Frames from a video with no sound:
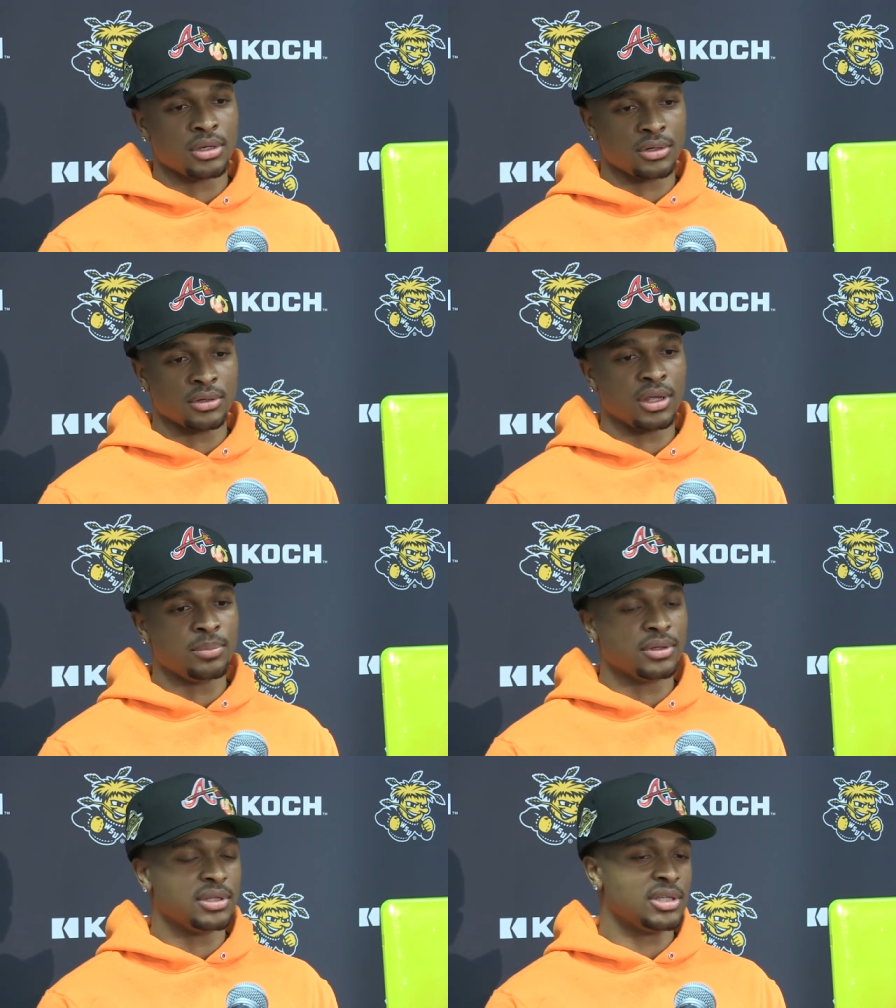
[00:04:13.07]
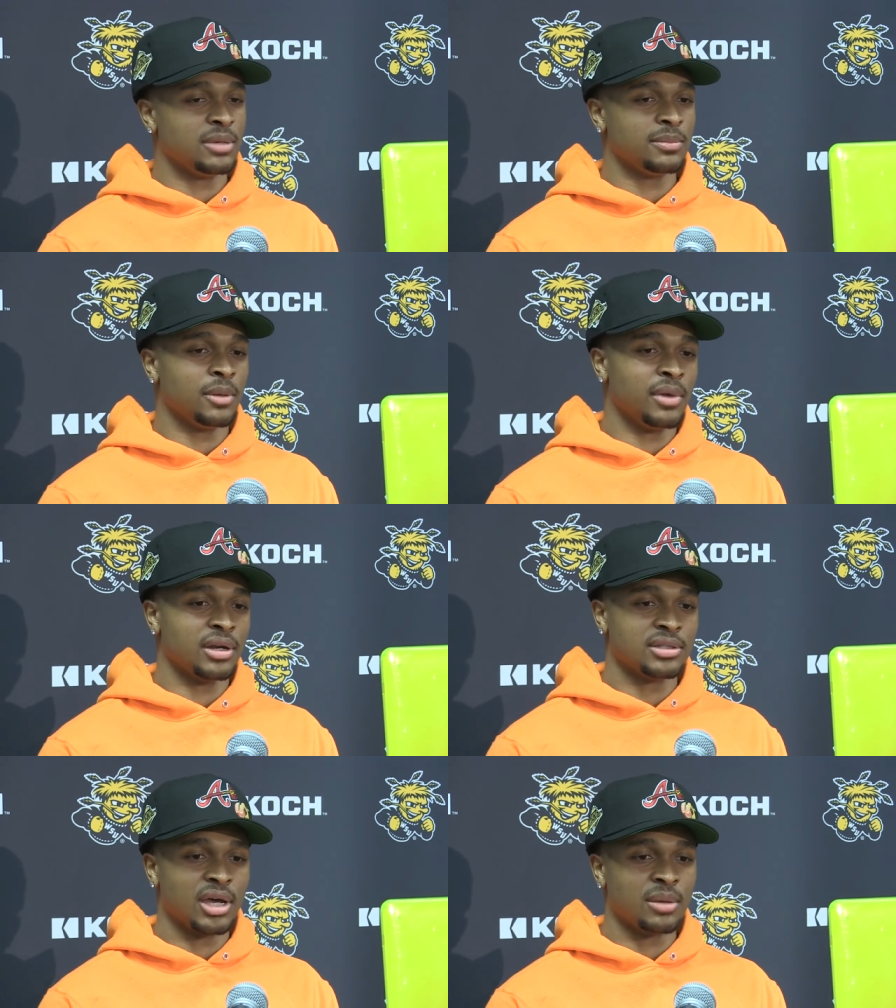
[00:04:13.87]
They put the same
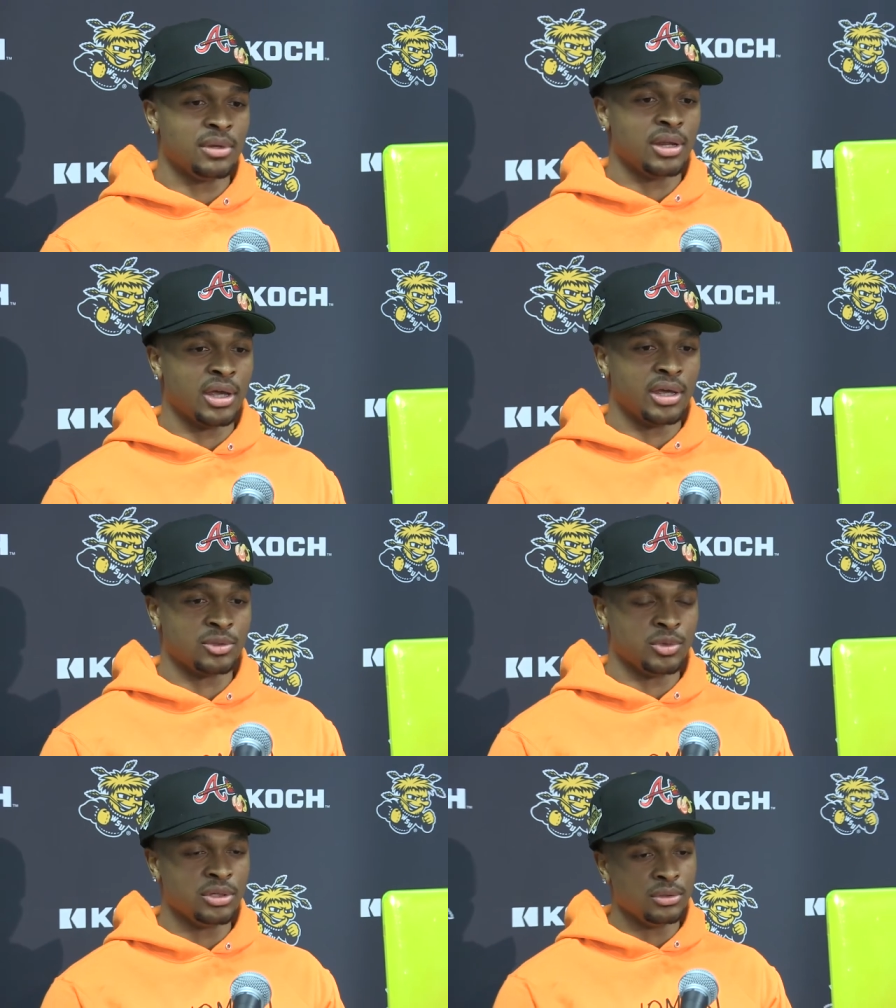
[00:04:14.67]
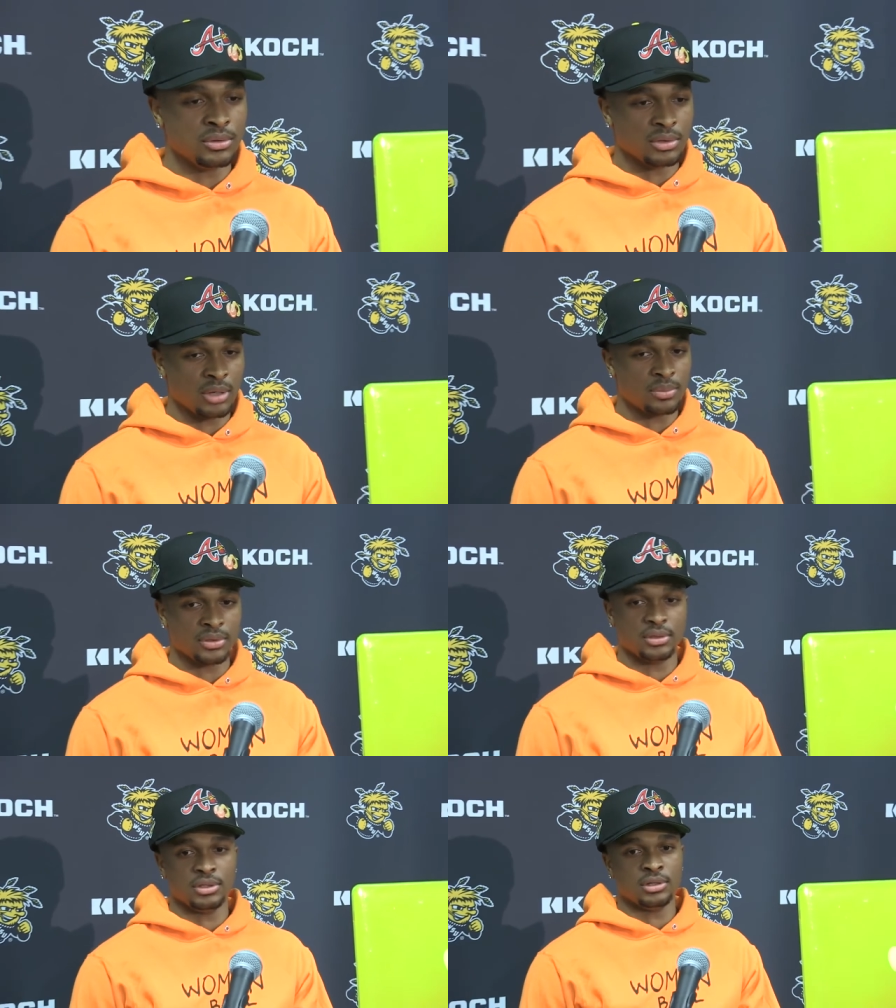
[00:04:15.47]
amount of time in as we do. They
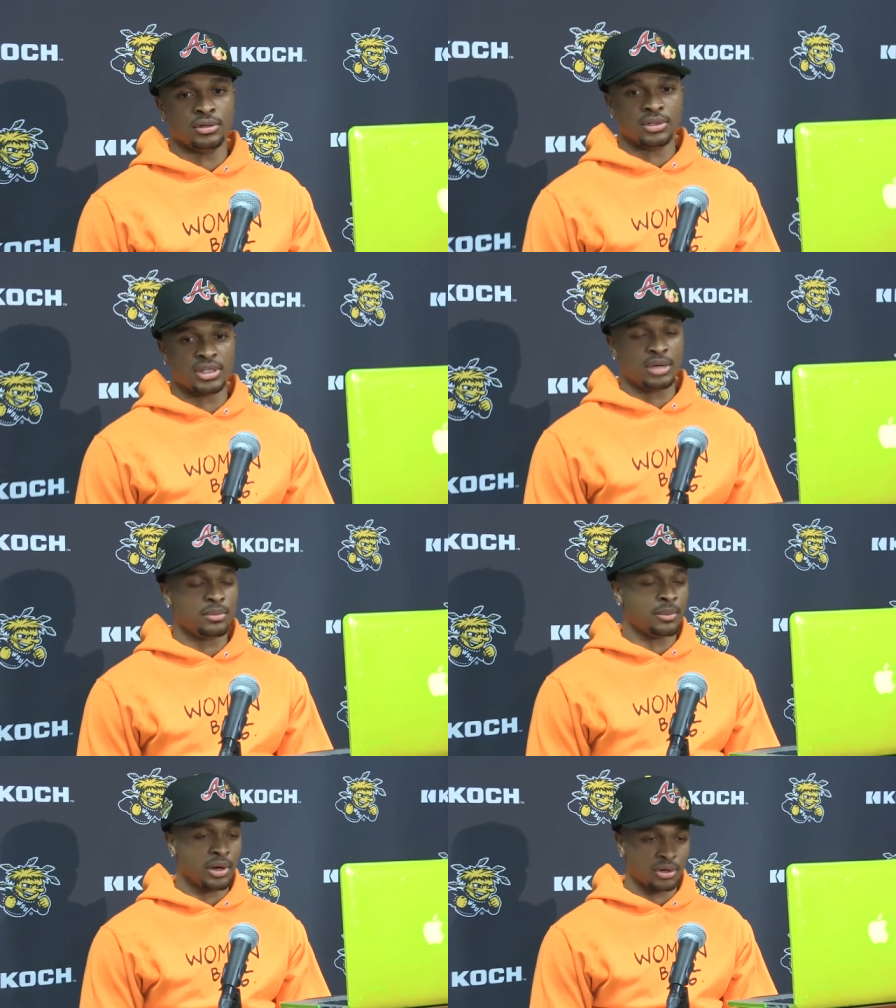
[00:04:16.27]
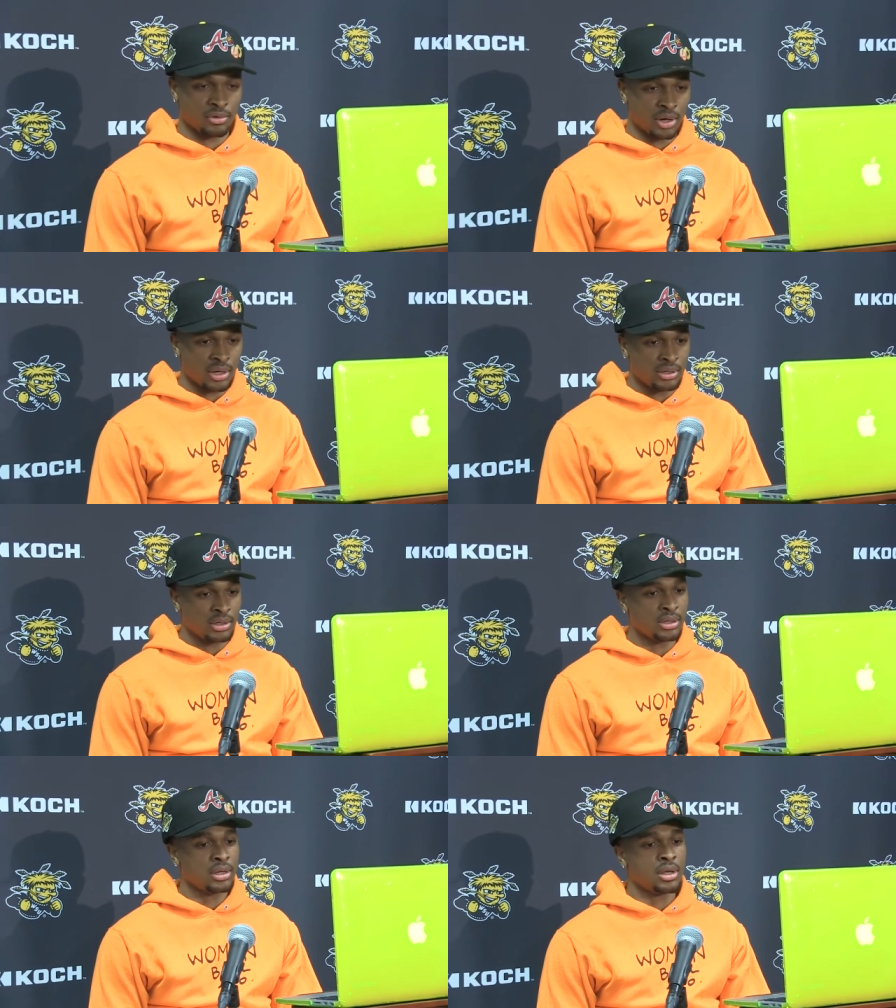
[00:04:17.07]
put the same amount of grind
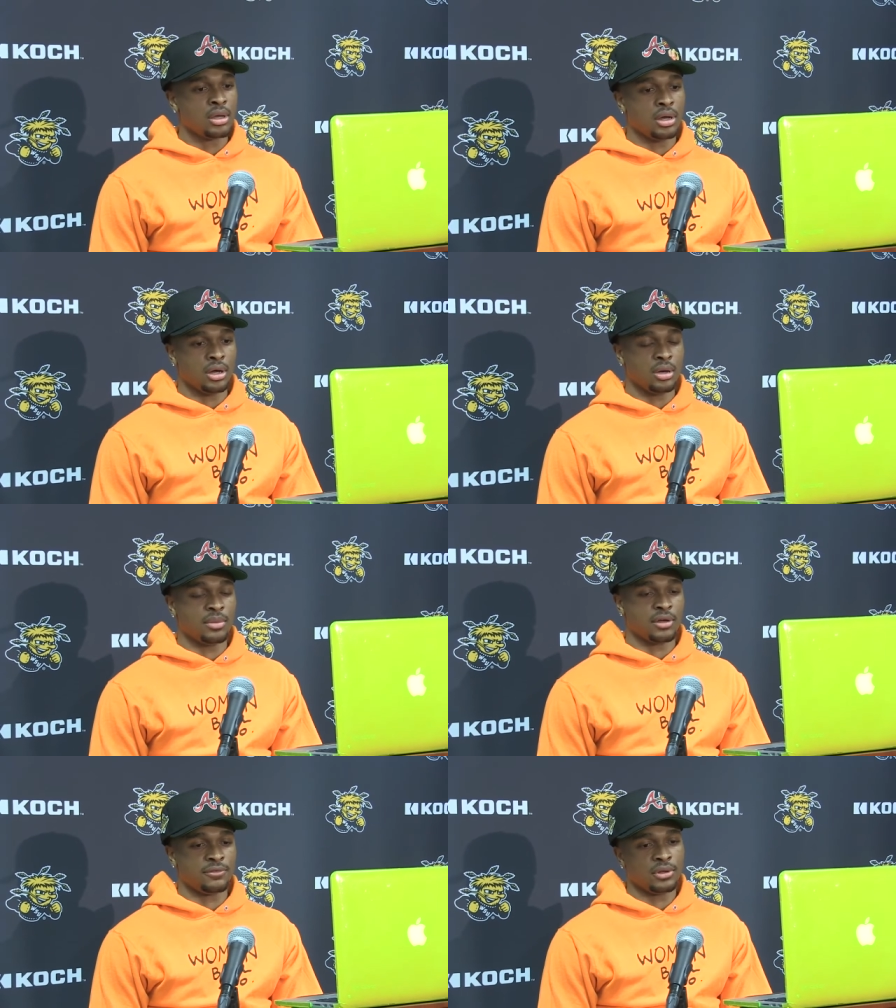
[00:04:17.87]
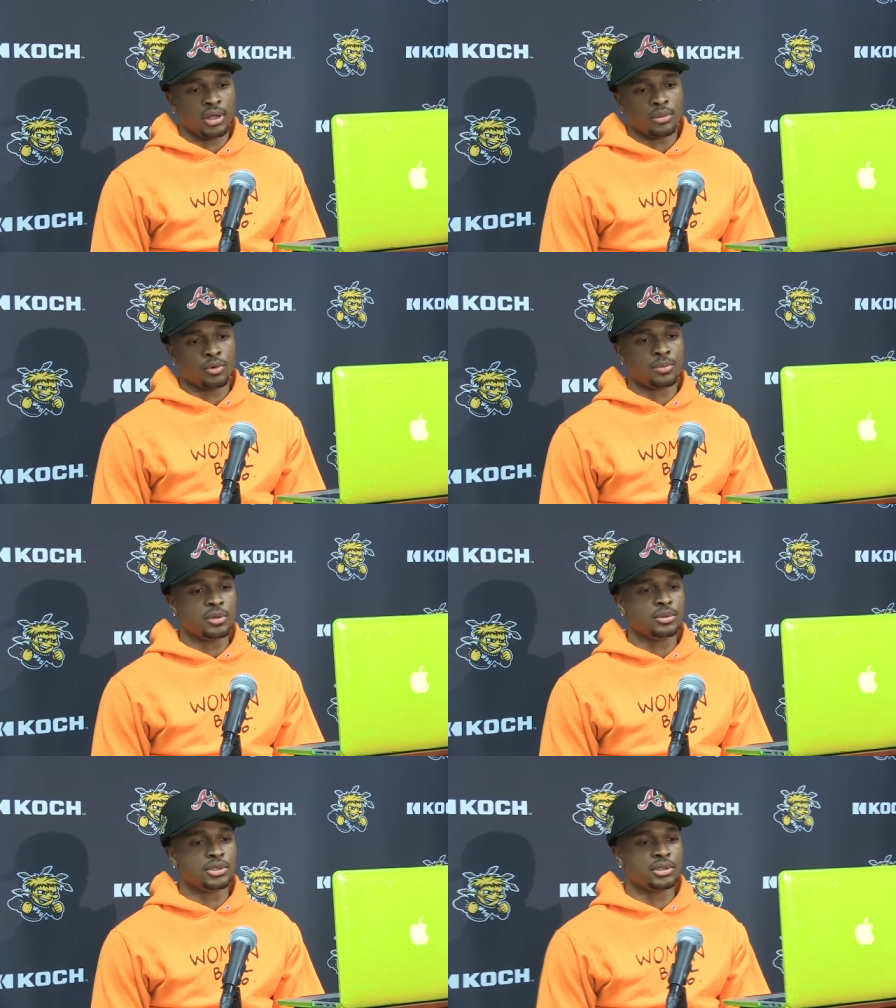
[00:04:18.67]
in, and I feel like more
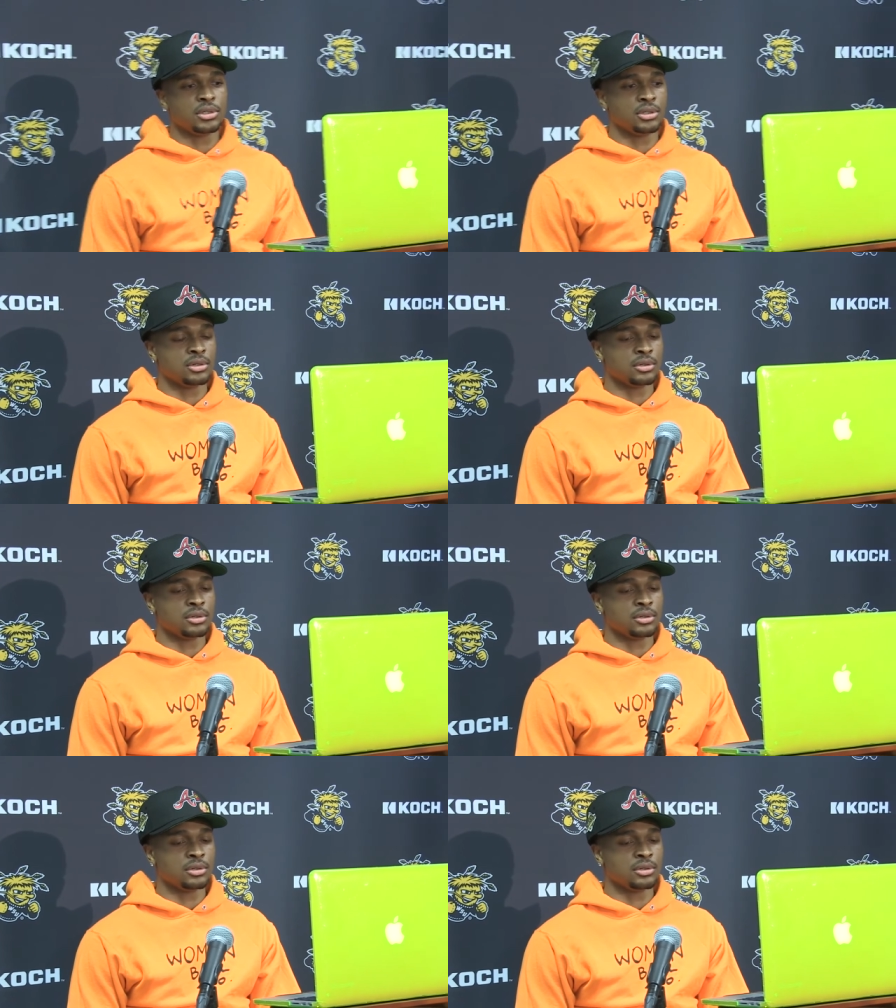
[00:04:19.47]
people should